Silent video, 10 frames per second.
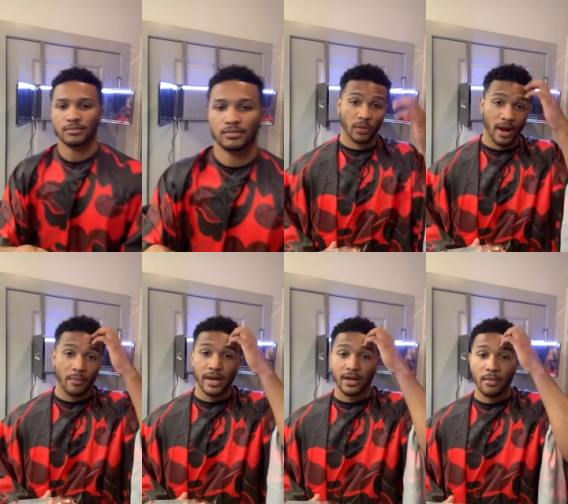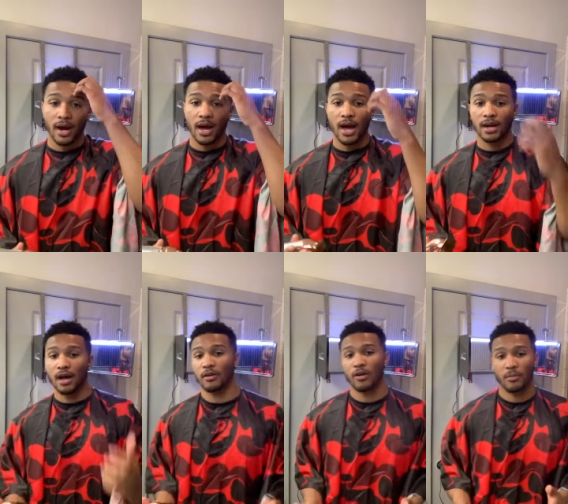When I'm making my guideline
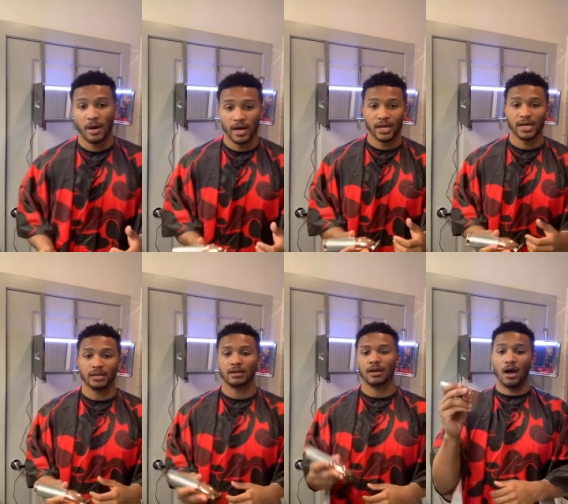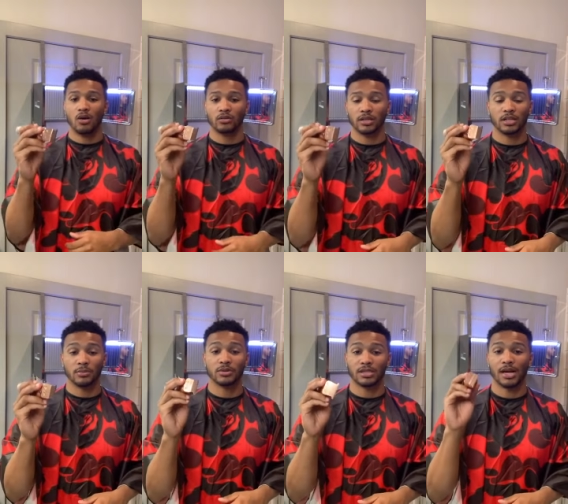around my head, I hold the
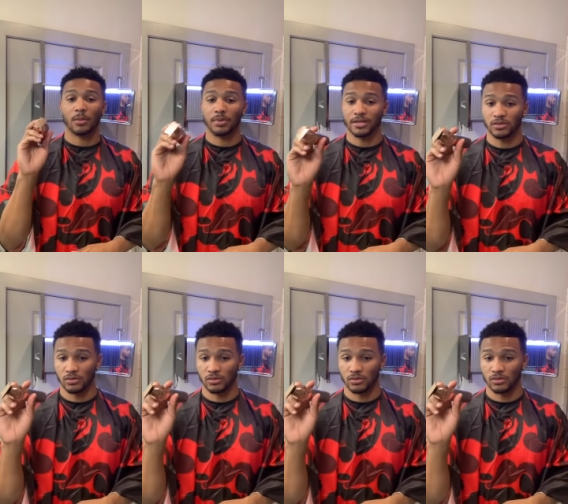clippers like a pencil.